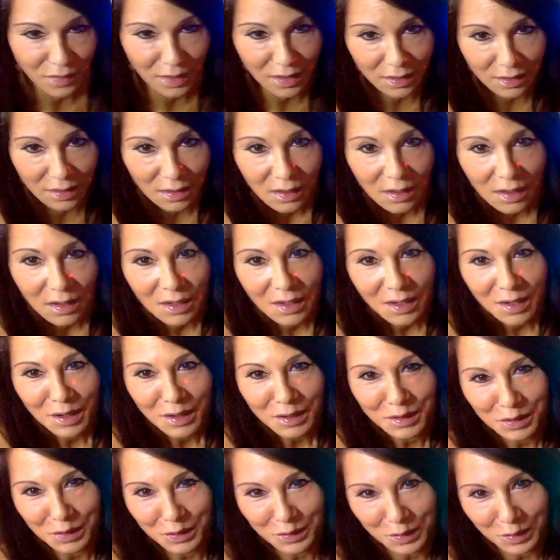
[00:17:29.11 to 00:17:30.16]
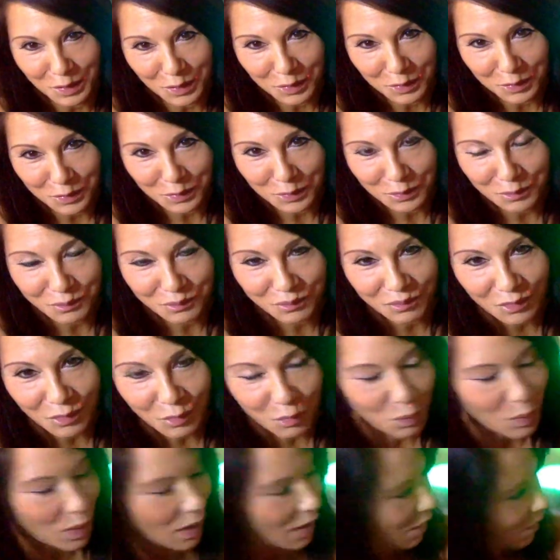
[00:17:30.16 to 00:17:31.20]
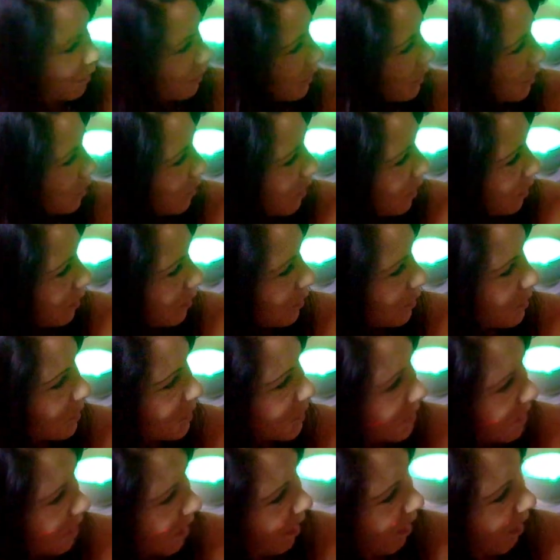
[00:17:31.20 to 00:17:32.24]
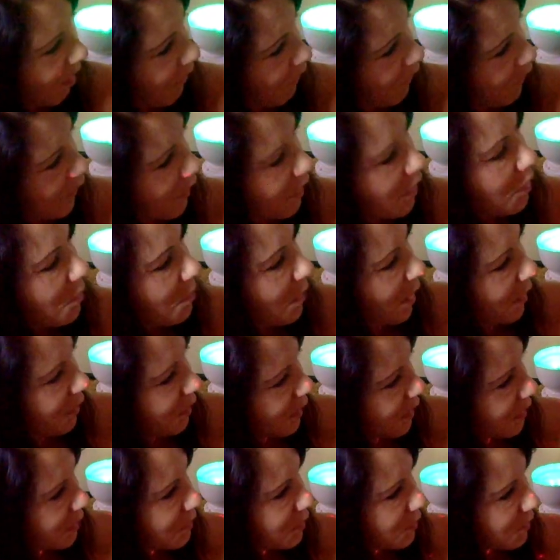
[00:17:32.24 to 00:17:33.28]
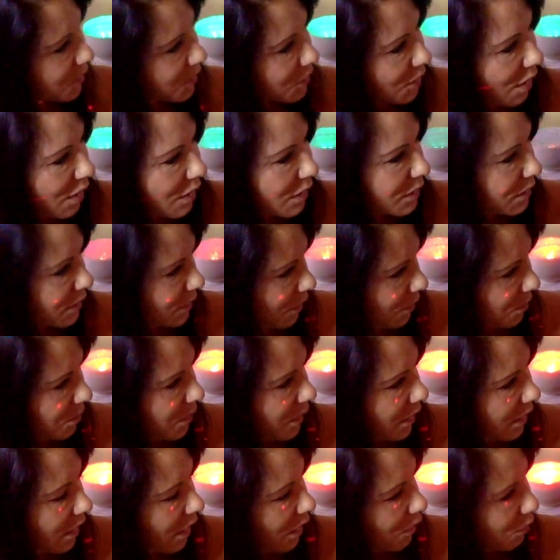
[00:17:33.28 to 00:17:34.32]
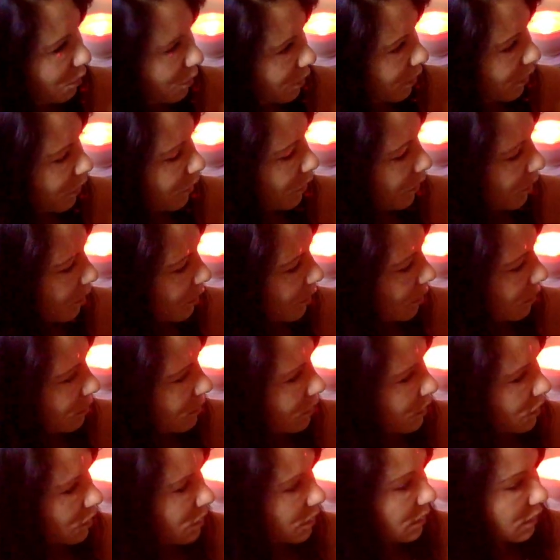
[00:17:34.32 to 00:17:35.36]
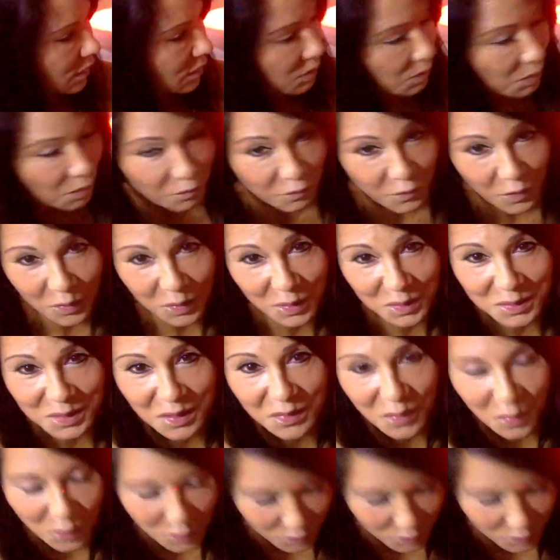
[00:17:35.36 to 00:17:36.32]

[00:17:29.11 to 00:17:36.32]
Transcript: Like, you know, what do others feel about this? There's gossip, but I really feel you just need to focus on the